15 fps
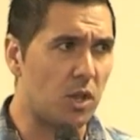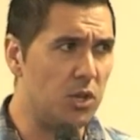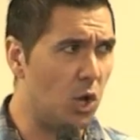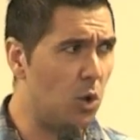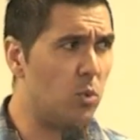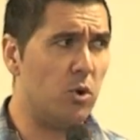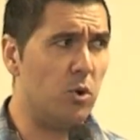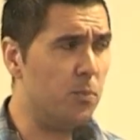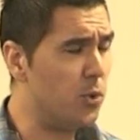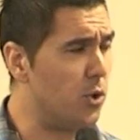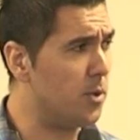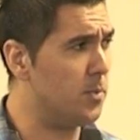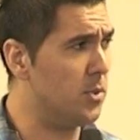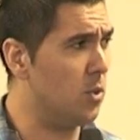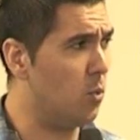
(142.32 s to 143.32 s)
We were brought
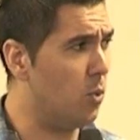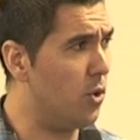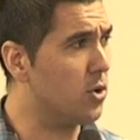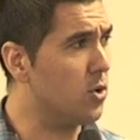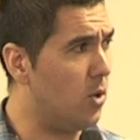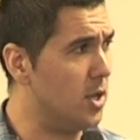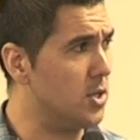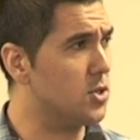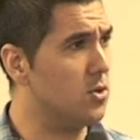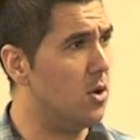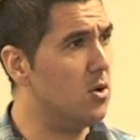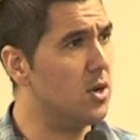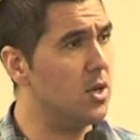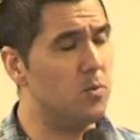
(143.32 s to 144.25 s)
up in the Word quite strongly.